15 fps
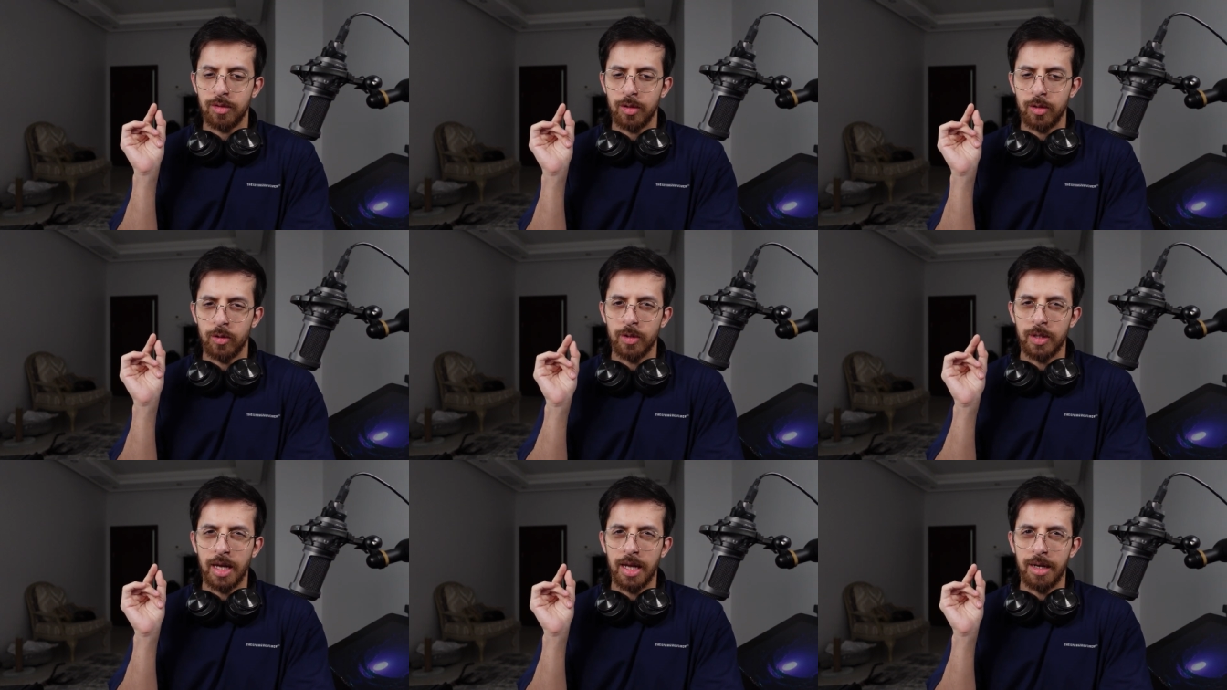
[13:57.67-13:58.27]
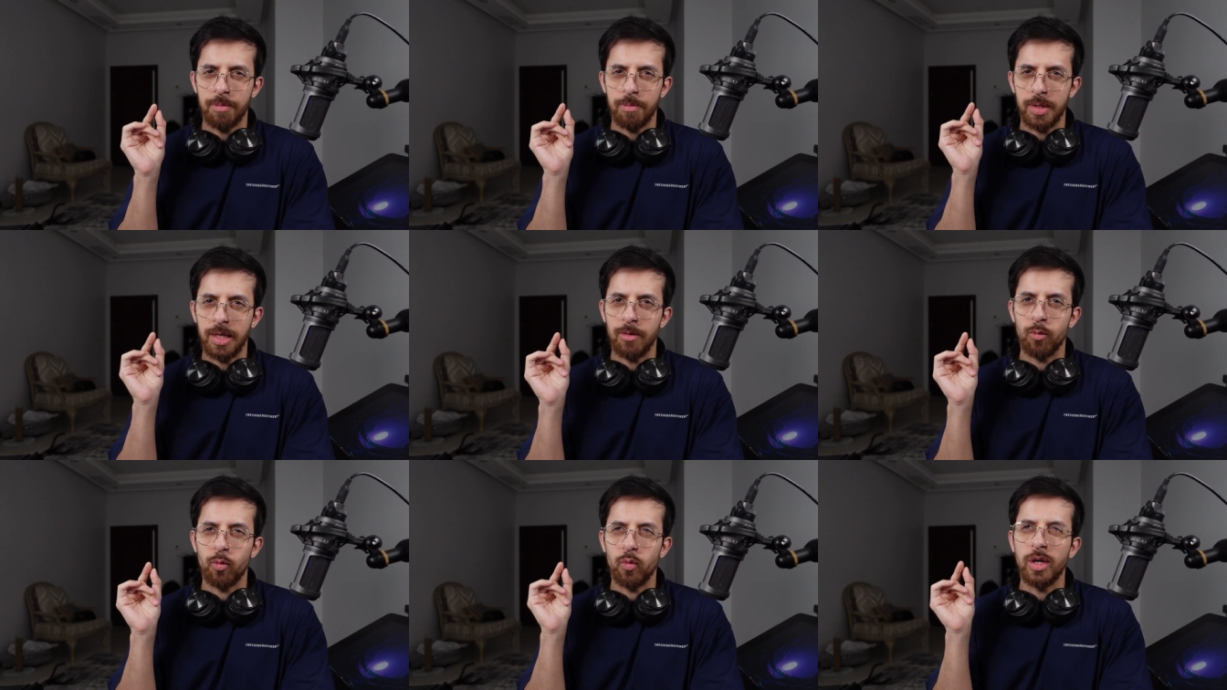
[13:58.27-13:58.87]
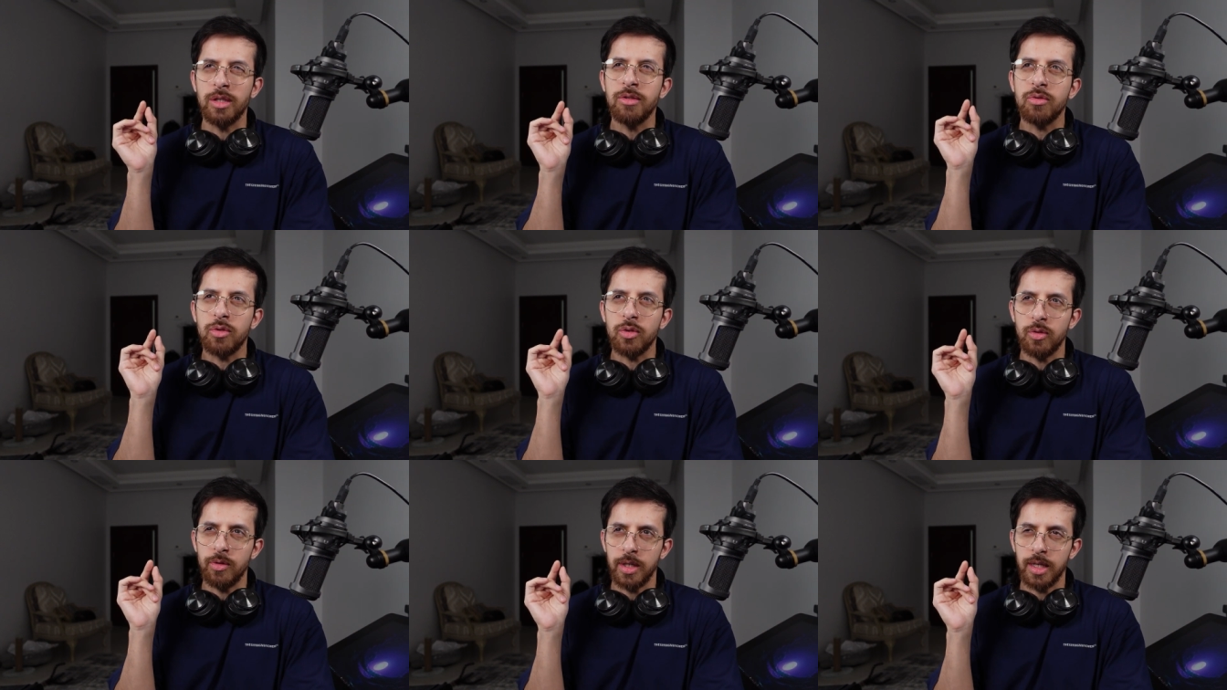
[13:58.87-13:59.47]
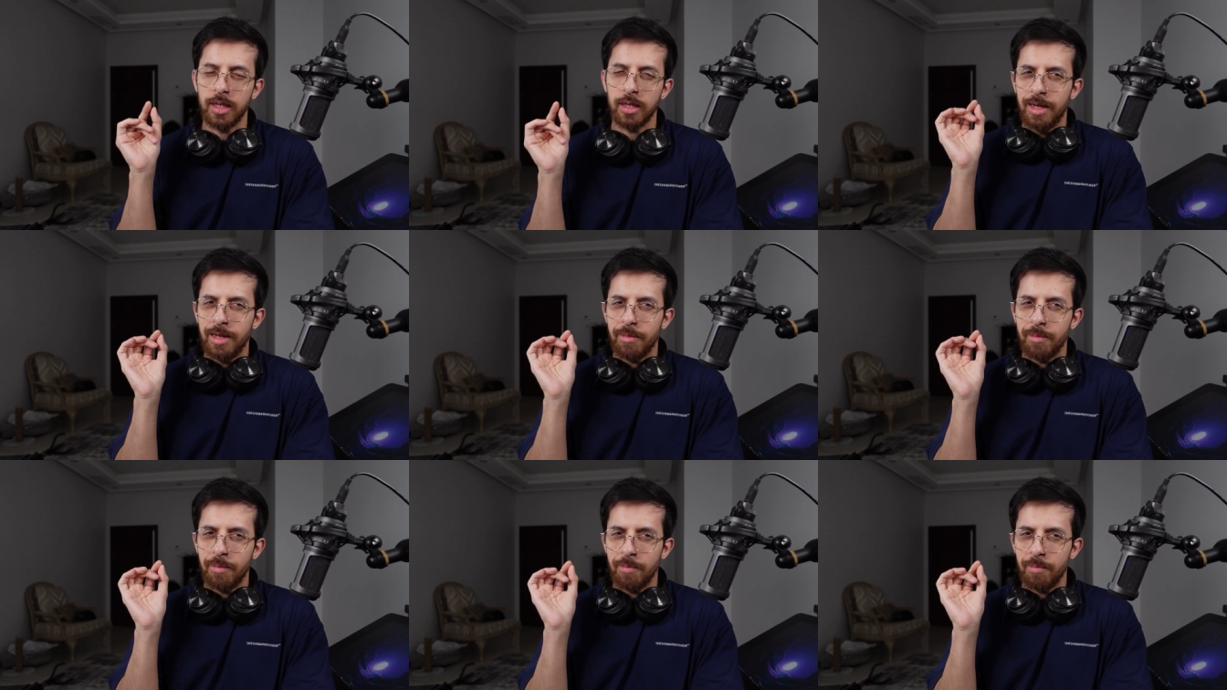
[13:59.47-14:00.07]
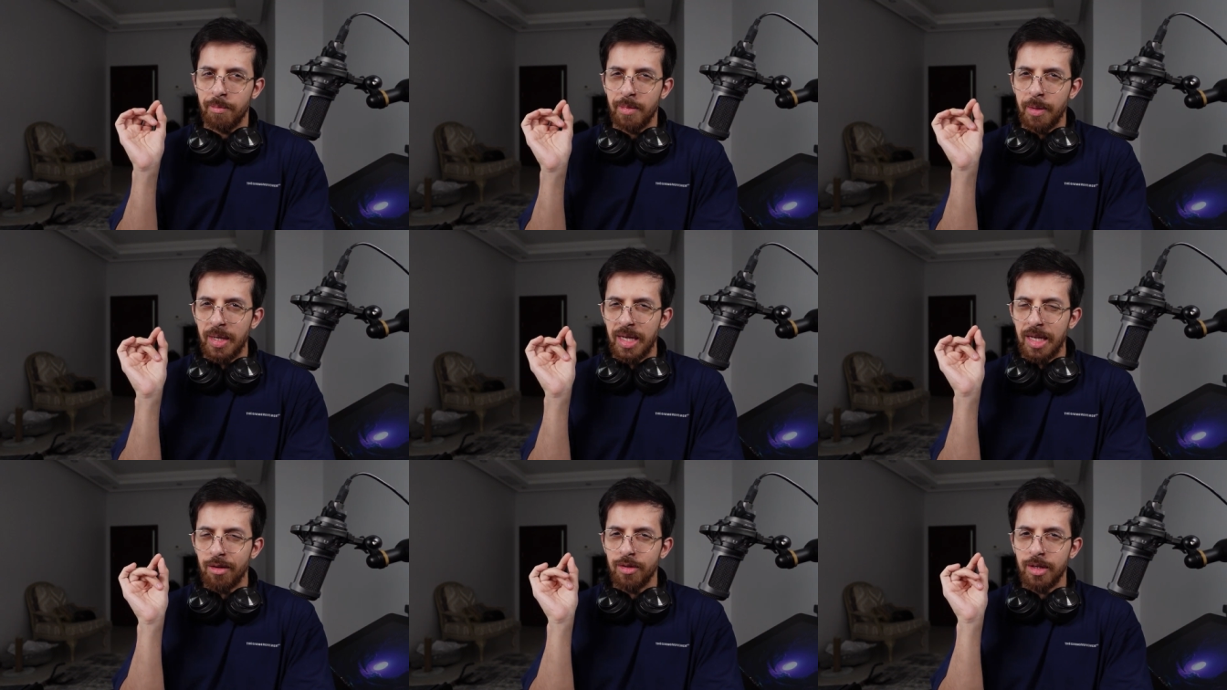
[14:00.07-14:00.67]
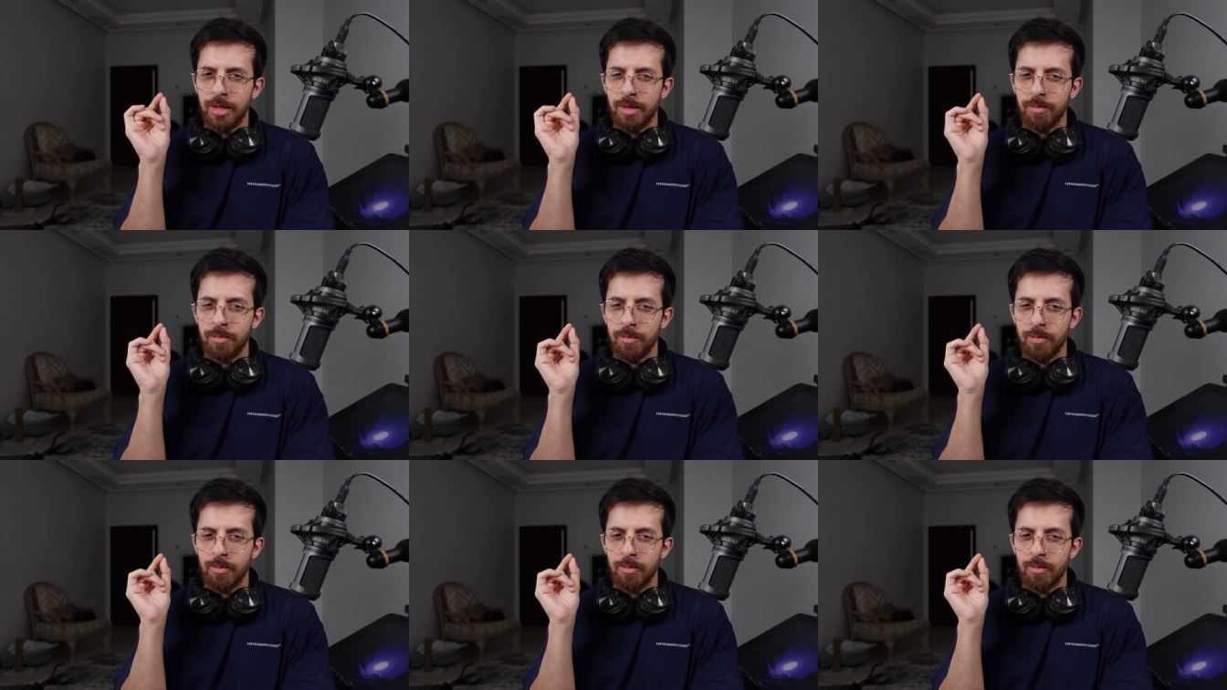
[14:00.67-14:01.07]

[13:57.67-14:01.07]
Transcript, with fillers: You're going to be wondering, maybe even